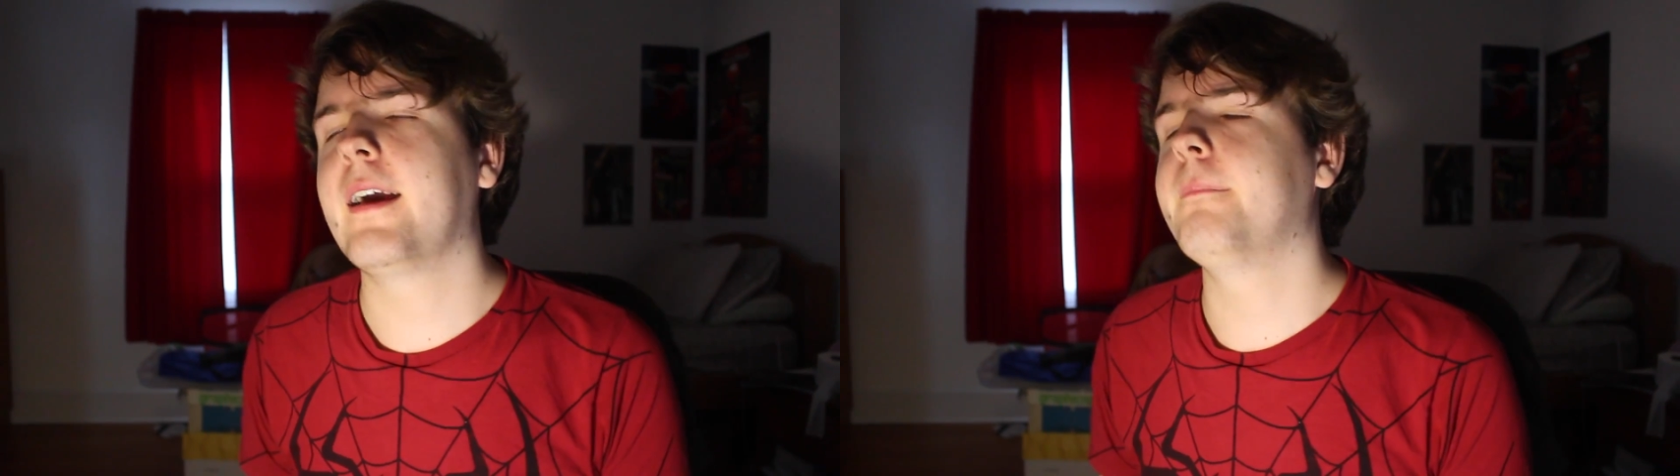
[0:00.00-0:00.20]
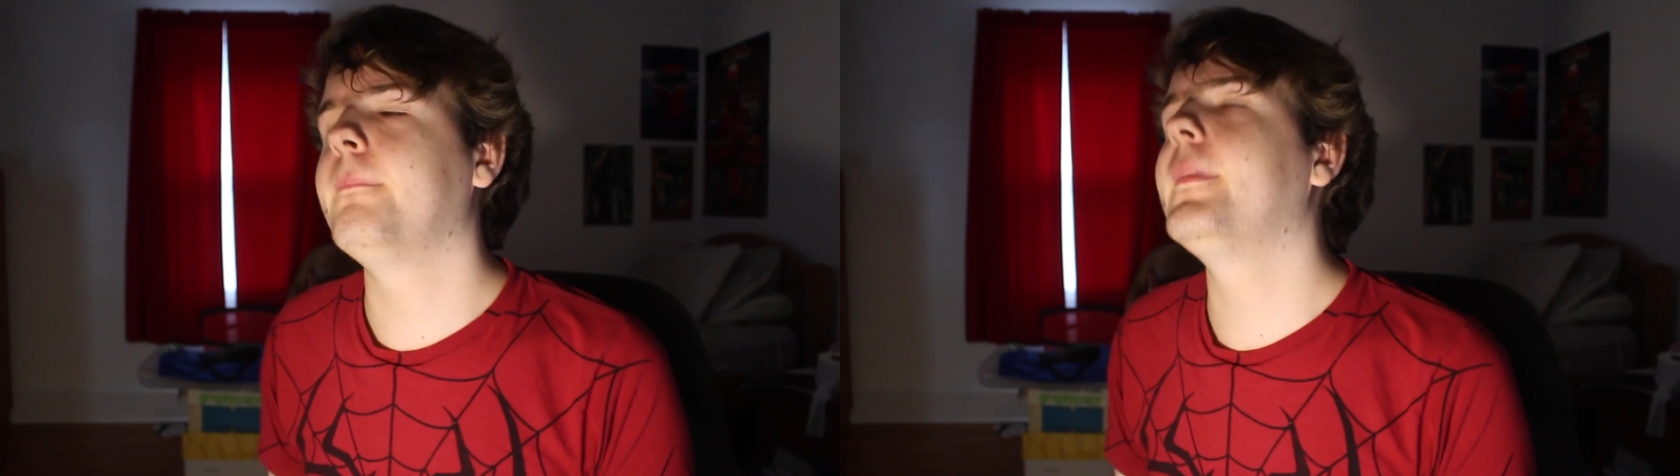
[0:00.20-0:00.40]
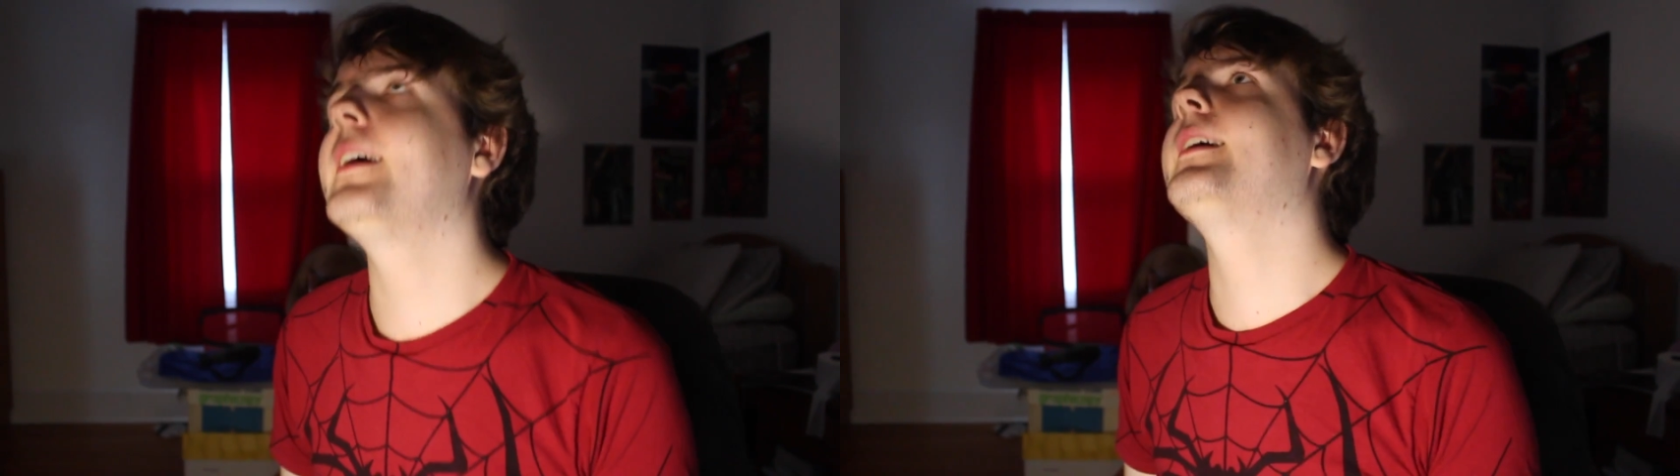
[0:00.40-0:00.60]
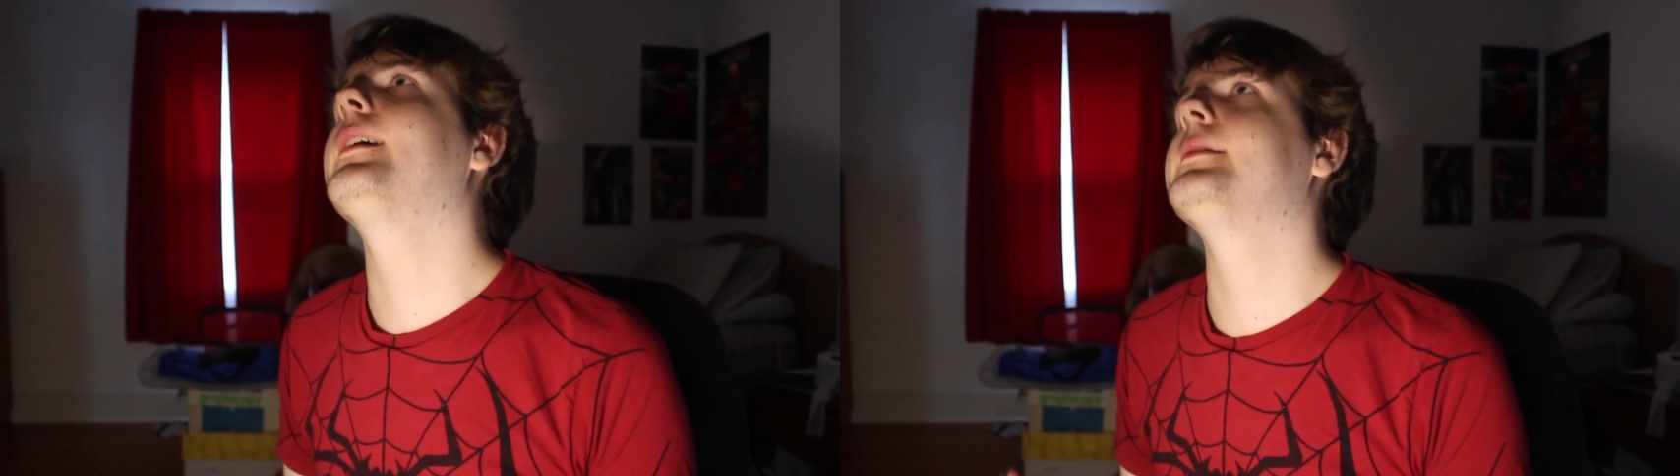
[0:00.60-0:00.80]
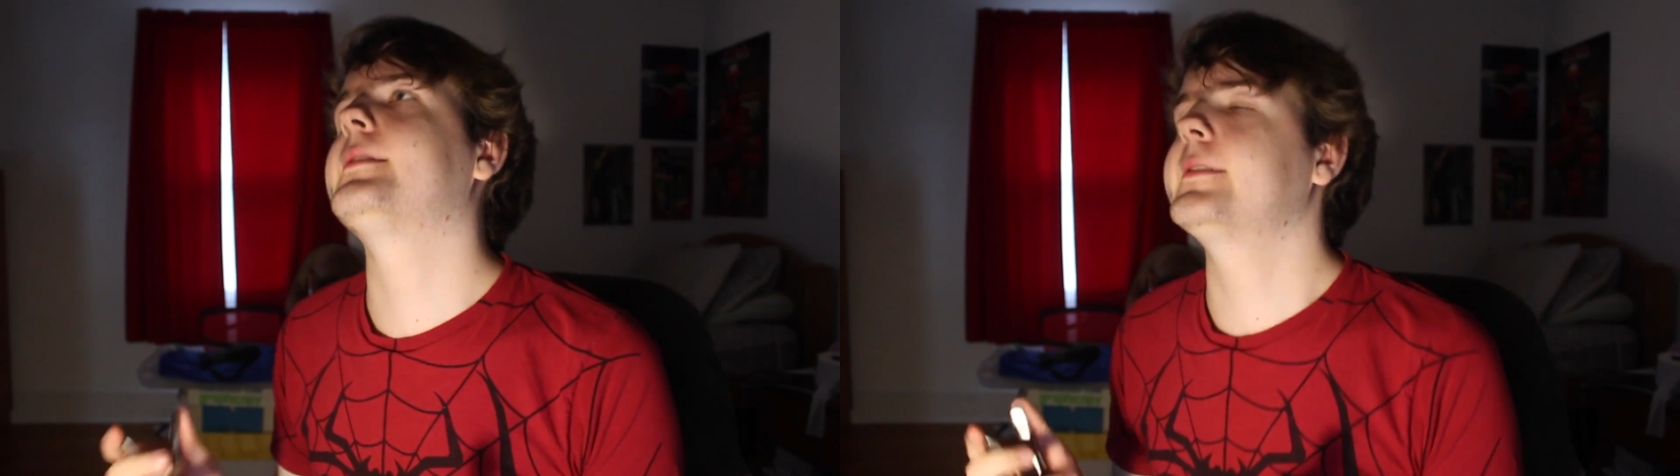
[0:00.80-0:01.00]
and may
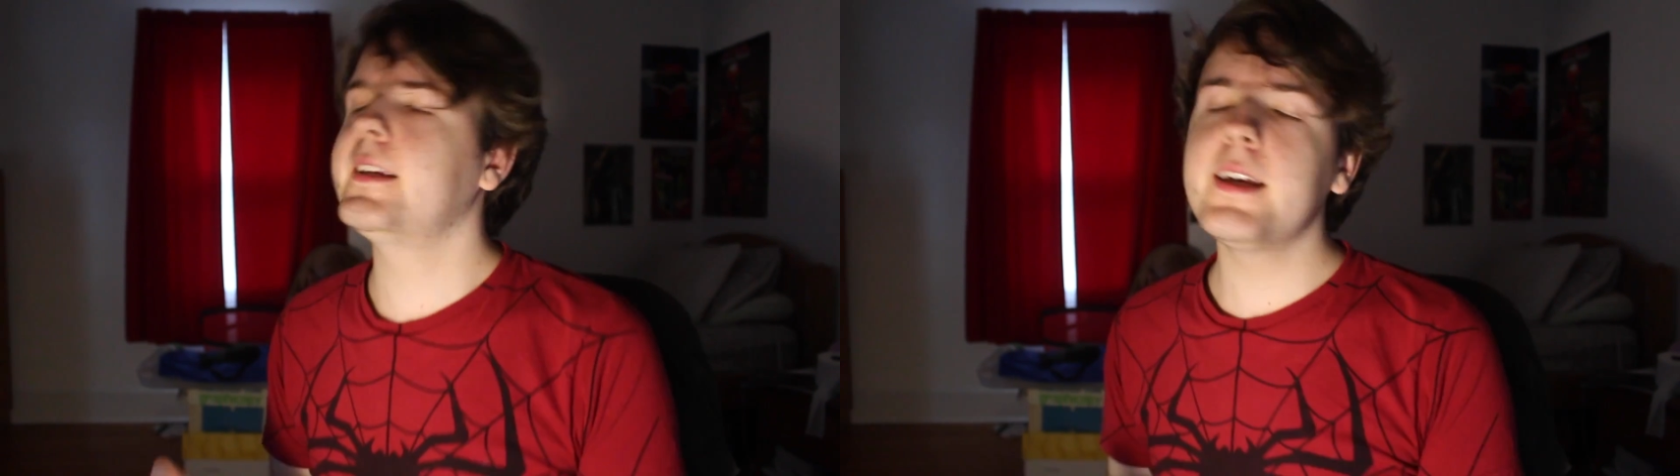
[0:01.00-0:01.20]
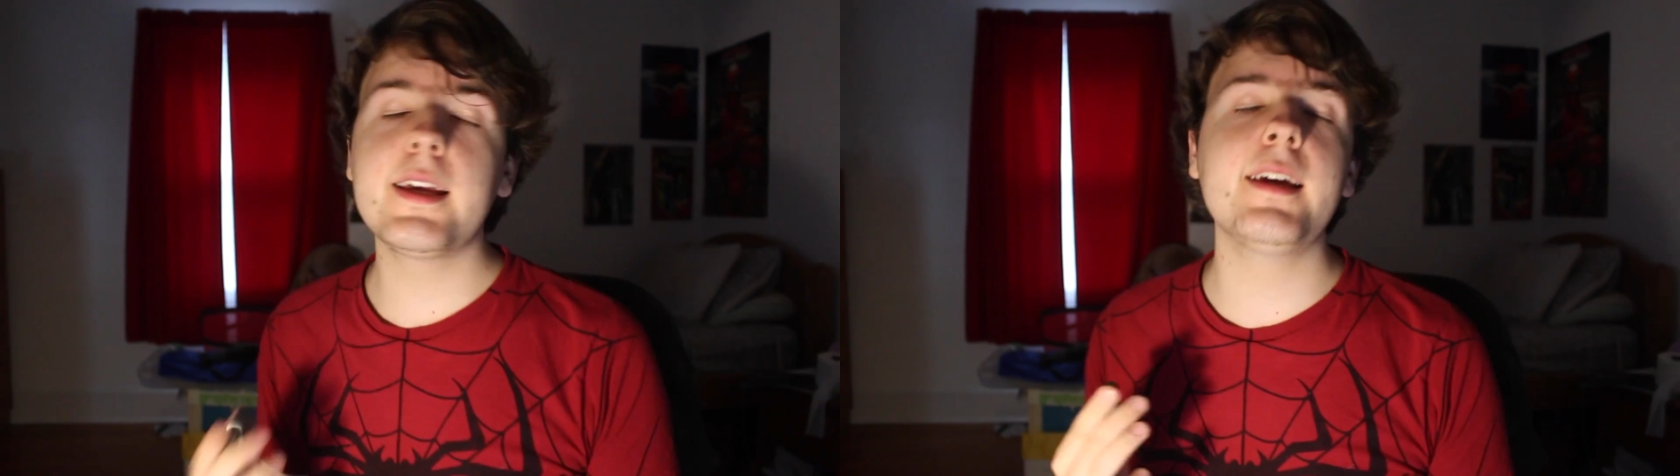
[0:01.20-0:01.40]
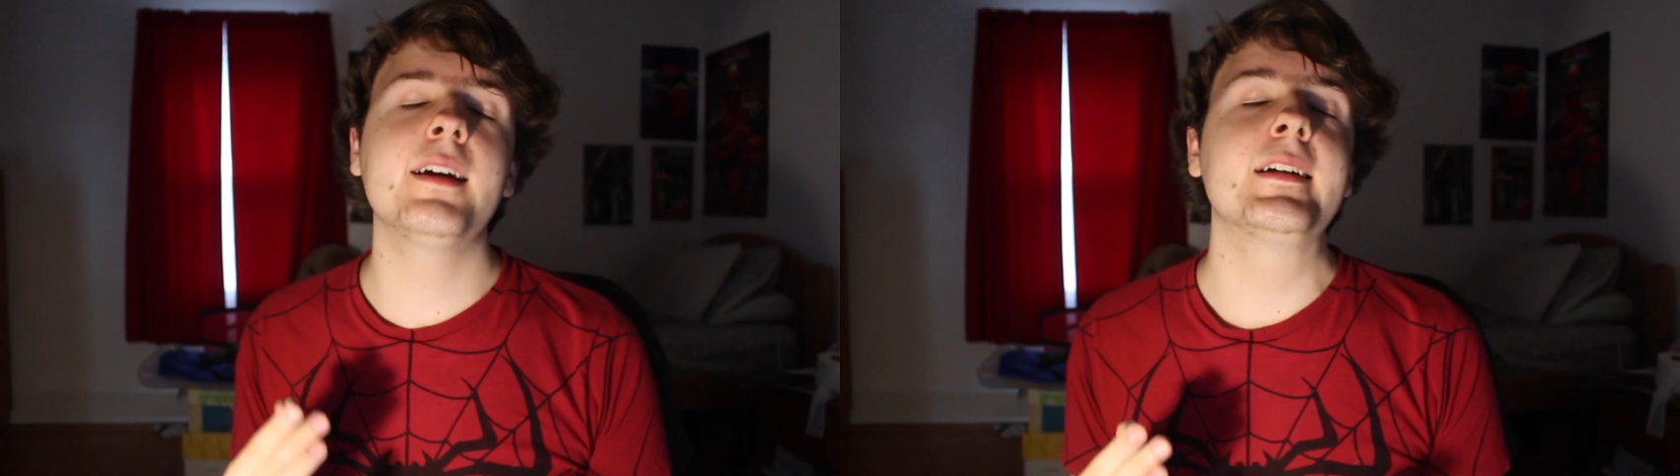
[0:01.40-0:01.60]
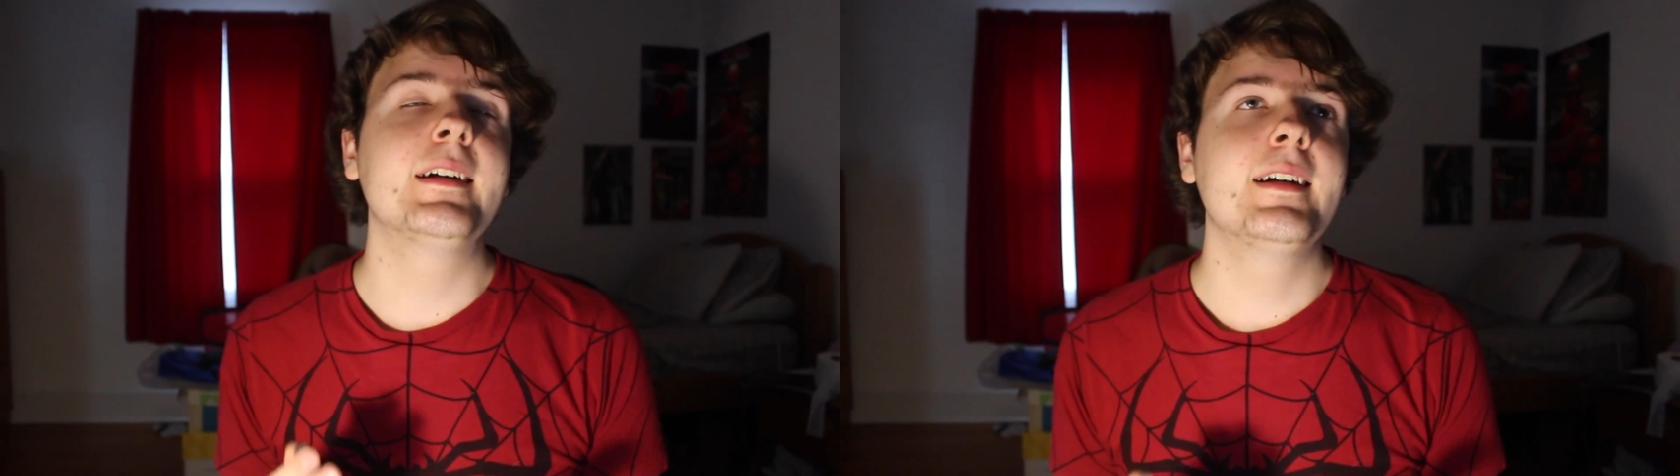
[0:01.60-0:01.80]
I say